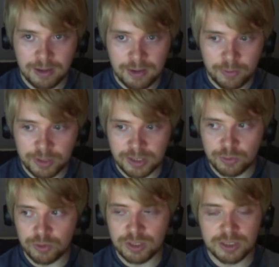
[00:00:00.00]
where they
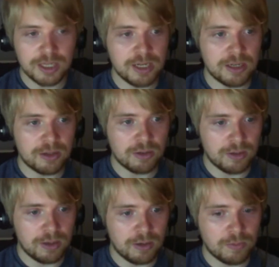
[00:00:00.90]
sort of conceded,
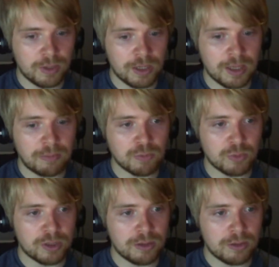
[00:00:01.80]
you know, in games
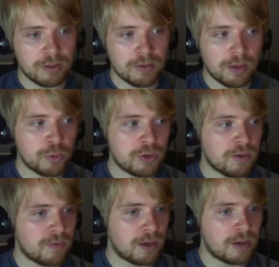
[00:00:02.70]
where they wouldn't
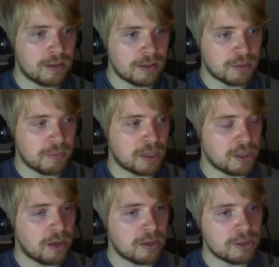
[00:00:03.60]
have done as
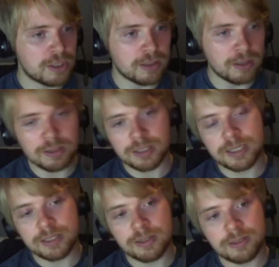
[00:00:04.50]
much last year, last
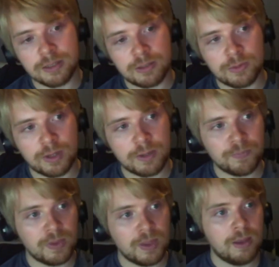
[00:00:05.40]
season. So,
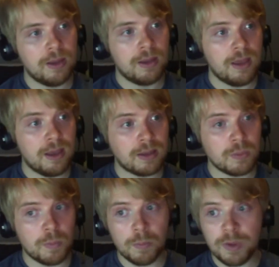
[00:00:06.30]
um, yeah,
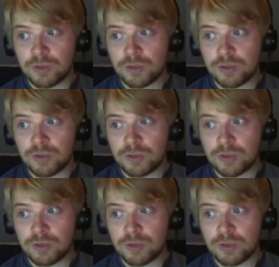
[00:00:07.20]
was a bit of a